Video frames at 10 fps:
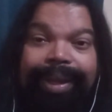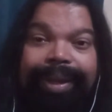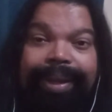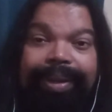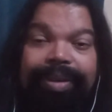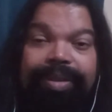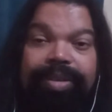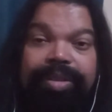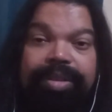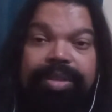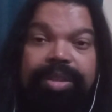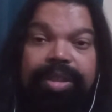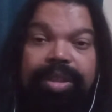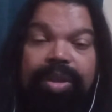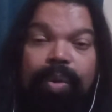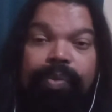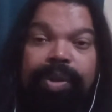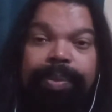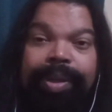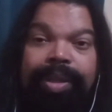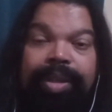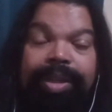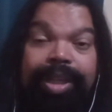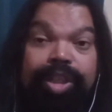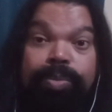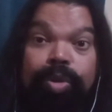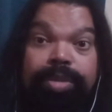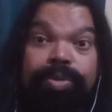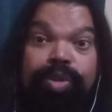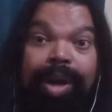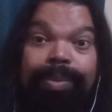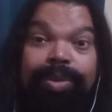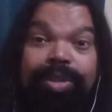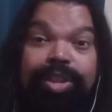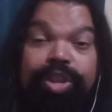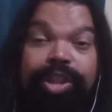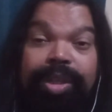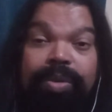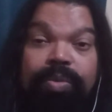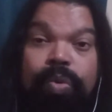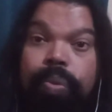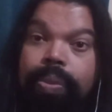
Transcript: And hopefully we get some more subscribers on this channel.